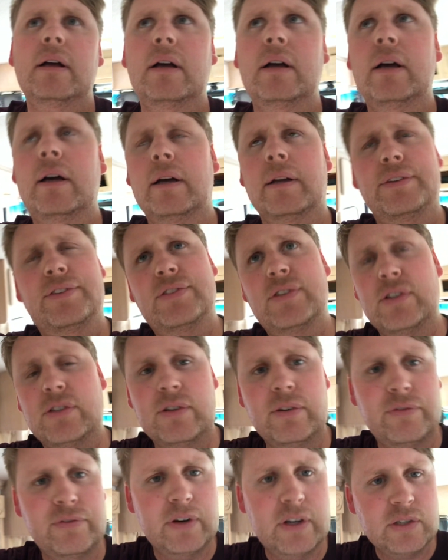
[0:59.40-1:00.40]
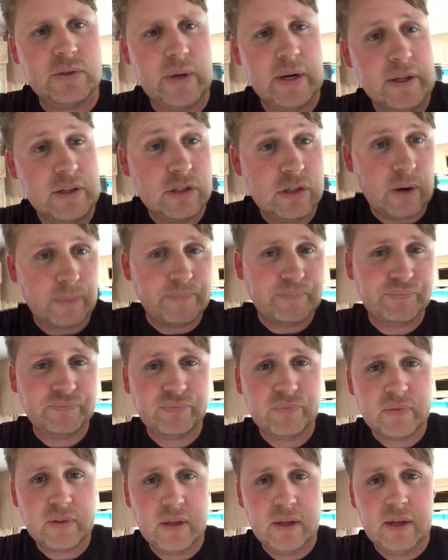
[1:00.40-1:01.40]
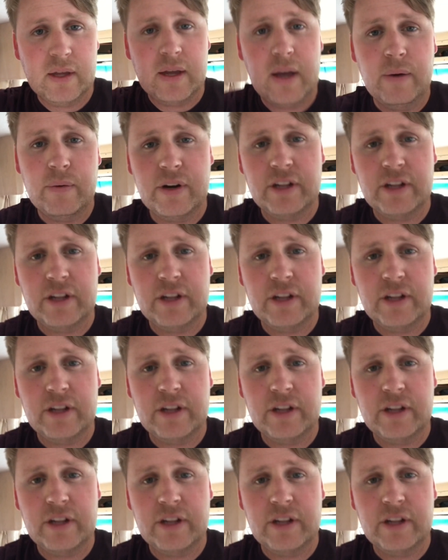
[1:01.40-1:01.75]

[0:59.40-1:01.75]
It's just so frustrating. So I